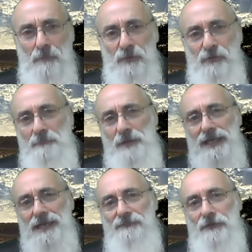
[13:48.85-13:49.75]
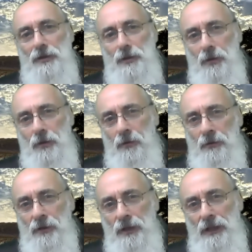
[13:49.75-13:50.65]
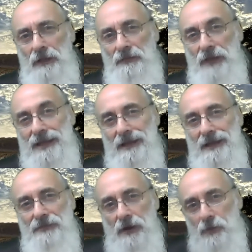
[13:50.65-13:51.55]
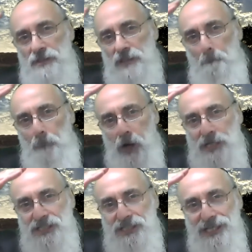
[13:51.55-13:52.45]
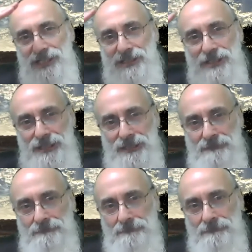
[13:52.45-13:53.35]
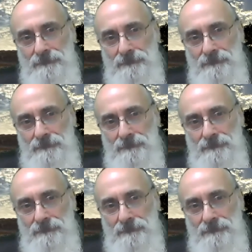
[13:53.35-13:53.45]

but Rebbe Akiva knew that there was a partition